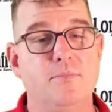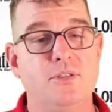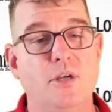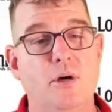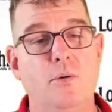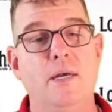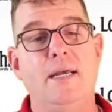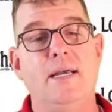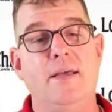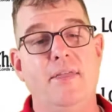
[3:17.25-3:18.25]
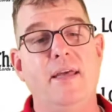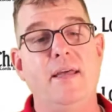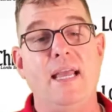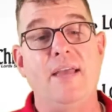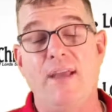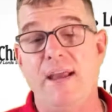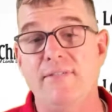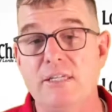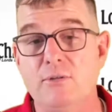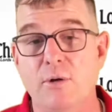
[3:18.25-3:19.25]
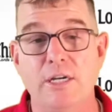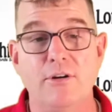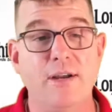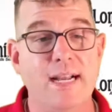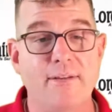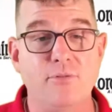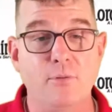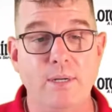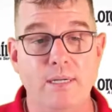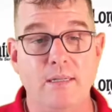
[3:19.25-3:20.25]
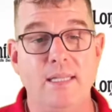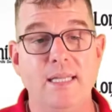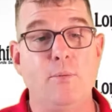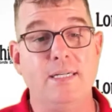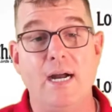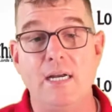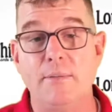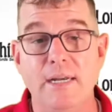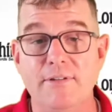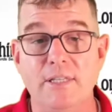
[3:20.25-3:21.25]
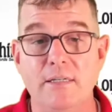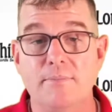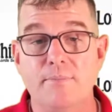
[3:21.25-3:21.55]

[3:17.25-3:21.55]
So then if everything's working great after we clean it, we document everything